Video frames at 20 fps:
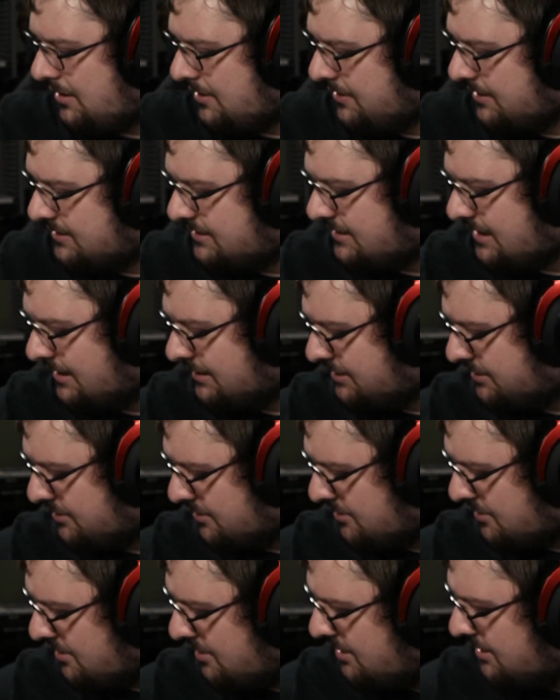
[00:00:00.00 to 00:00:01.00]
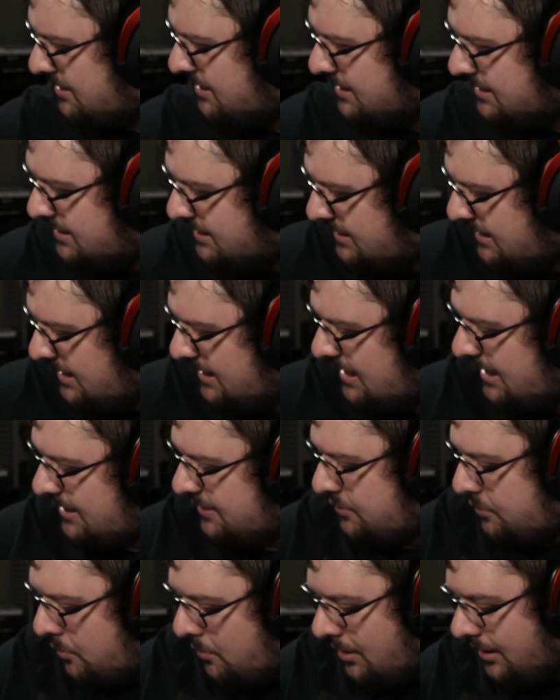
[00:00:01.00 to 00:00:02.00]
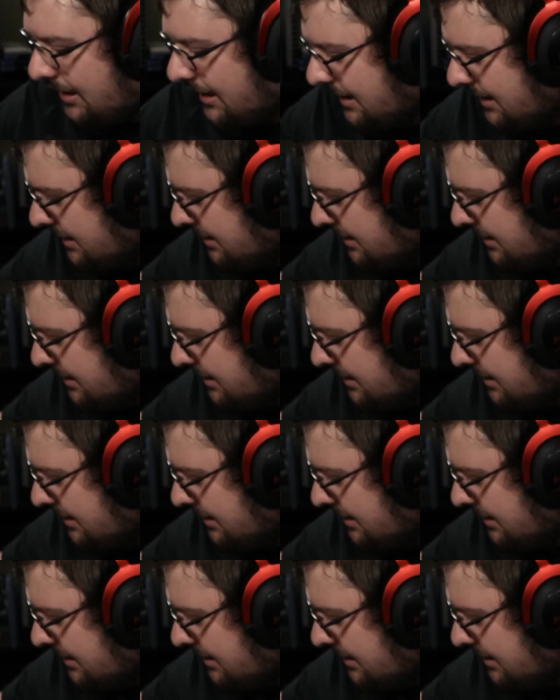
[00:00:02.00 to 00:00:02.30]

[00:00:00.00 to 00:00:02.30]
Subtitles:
sensor on the C920,